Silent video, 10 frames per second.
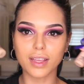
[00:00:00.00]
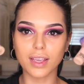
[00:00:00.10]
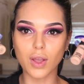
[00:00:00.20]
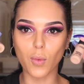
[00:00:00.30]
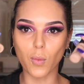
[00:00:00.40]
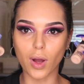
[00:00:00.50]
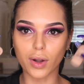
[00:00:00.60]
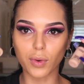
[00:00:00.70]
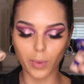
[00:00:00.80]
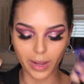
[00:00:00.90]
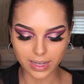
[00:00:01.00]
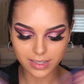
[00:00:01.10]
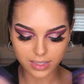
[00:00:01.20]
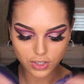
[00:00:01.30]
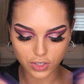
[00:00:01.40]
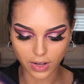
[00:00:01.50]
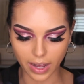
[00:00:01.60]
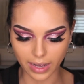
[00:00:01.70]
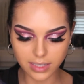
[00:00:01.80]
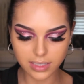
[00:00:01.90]
the Waterweight
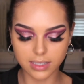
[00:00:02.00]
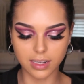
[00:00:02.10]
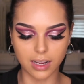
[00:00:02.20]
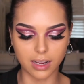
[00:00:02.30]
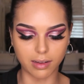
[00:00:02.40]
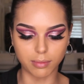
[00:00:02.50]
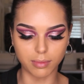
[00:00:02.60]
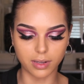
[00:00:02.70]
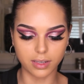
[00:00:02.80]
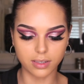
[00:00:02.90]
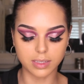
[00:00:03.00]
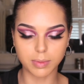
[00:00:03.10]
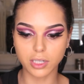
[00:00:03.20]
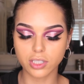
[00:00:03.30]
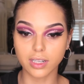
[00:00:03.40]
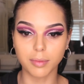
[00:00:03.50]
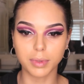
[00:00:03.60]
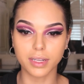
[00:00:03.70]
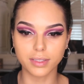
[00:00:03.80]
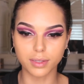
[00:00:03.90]
trend, especially
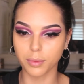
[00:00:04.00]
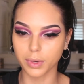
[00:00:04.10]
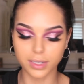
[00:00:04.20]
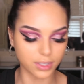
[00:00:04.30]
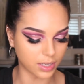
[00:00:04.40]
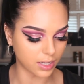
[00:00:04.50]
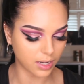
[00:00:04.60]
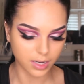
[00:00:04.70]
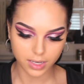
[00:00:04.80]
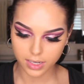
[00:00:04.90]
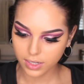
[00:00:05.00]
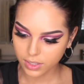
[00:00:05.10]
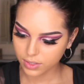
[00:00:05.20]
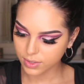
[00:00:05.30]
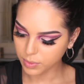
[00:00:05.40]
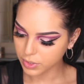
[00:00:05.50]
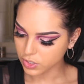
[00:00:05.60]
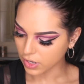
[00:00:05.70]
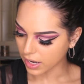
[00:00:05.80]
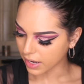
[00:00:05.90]
coming into the winter. Super
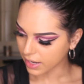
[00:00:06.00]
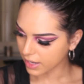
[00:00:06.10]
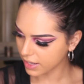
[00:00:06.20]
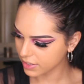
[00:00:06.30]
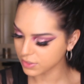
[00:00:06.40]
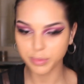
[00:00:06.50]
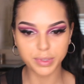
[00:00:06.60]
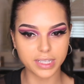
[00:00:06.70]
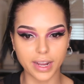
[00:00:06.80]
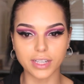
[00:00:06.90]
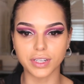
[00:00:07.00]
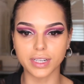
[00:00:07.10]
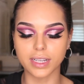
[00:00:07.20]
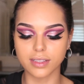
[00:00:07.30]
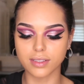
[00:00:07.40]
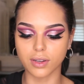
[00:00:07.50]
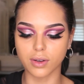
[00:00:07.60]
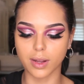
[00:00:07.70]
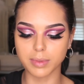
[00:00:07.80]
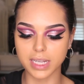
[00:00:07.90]
dry, super dehydrated,
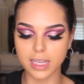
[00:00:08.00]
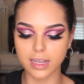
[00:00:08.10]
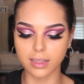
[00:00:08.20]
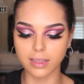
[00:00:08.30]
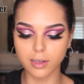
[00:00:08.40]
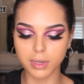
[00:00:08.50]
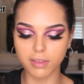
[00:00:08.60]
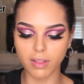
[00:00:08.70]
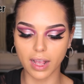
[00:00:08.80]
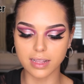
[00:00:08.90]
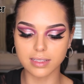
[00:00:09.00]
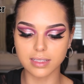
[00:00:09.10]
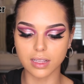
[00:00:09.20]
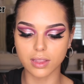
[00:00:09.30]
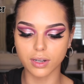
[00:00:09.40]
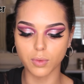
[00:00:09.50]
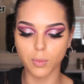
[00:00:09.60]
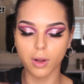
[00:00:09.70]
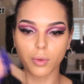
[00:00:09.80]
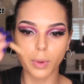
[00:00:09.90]
so I'm taking a little bit of the NC30
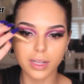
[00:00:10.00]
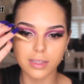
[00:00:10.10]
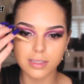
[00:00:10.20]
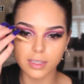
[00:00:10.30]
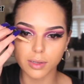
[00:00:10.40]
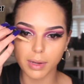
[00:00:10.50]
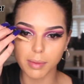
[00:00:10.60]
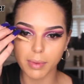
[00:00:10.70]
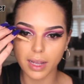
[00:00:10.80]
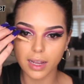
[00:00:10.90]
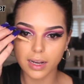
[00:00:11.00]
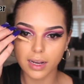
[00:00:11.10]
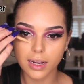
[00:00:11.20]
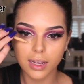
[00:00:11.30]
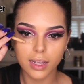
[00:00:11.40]
Waterweight Concealer by MAC.